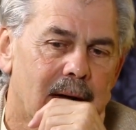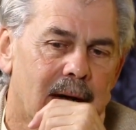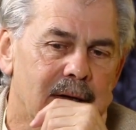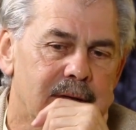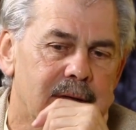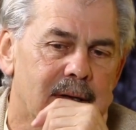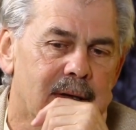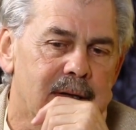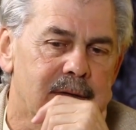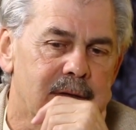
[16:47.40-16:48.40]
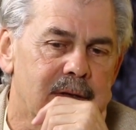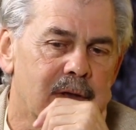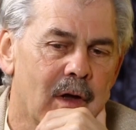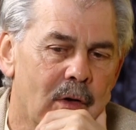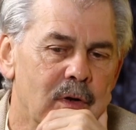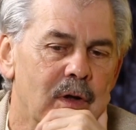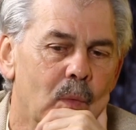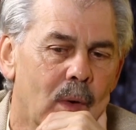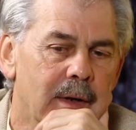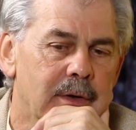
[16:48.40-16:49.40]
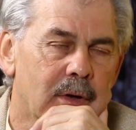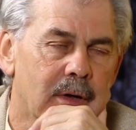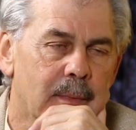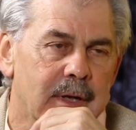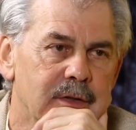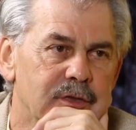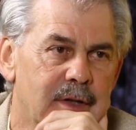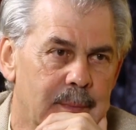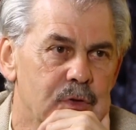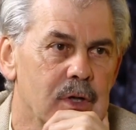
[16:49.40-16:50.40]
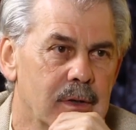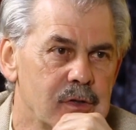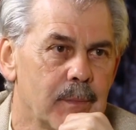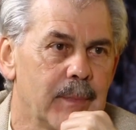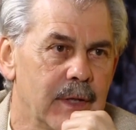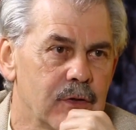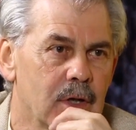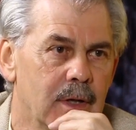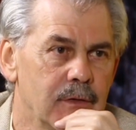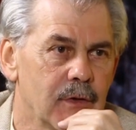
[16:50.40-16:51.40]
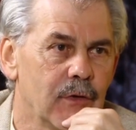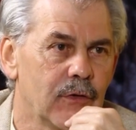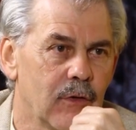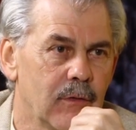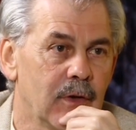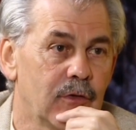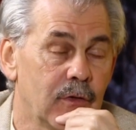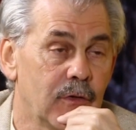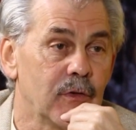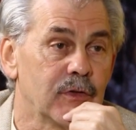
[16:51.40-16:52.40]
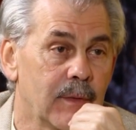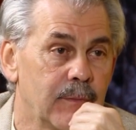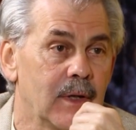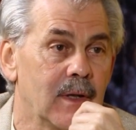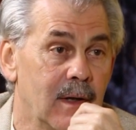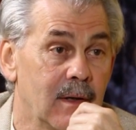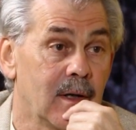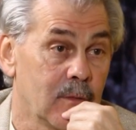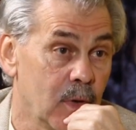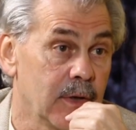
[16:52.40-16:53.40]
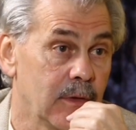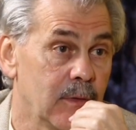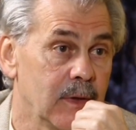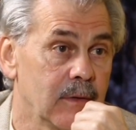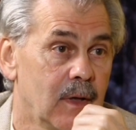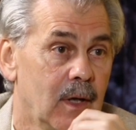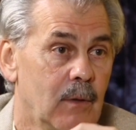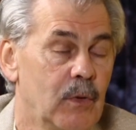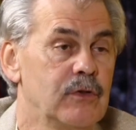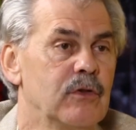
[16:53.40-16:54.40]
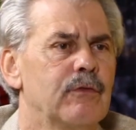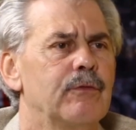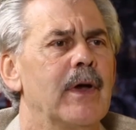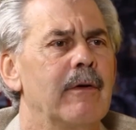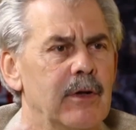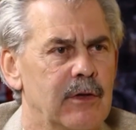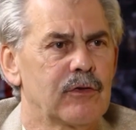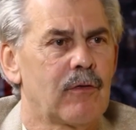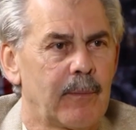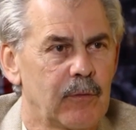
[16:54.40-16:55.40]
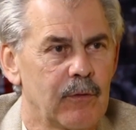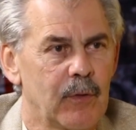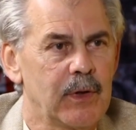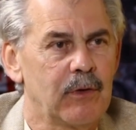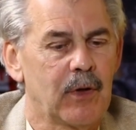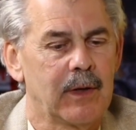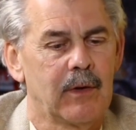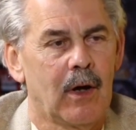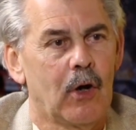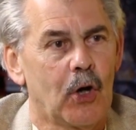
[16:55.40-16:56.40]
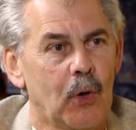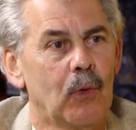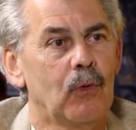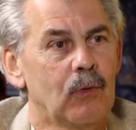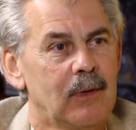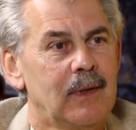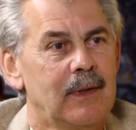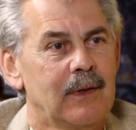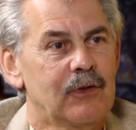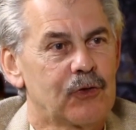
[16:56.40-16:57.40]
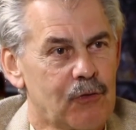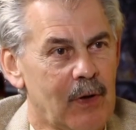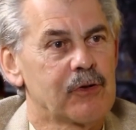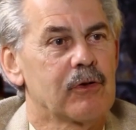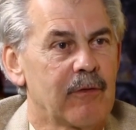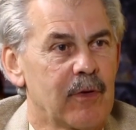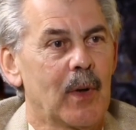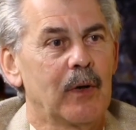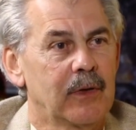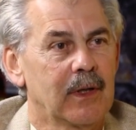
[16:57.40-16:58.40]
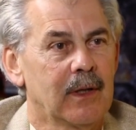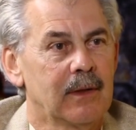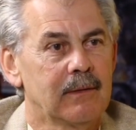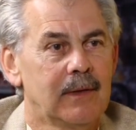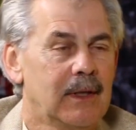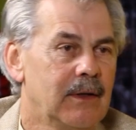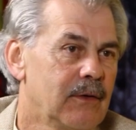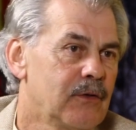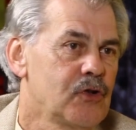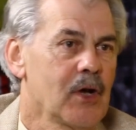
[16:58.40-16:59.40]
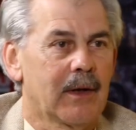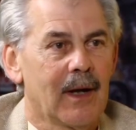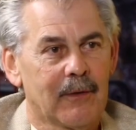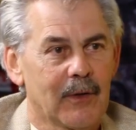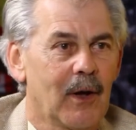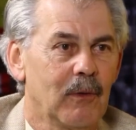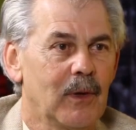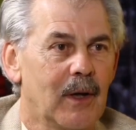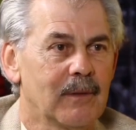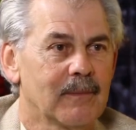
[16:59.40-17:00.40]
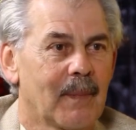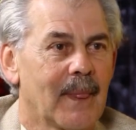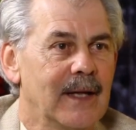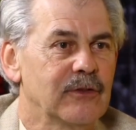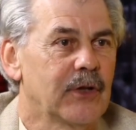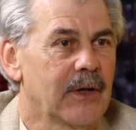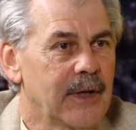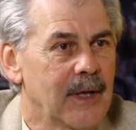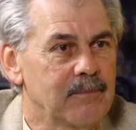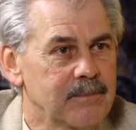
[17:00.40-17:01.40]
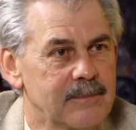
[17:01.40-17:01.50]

I think the only way you're going to make a step change, a big change, is to do something like we're doing, which is very disruptive, where you take the whole structure of the motor car, chuck out the whole lot, and start again.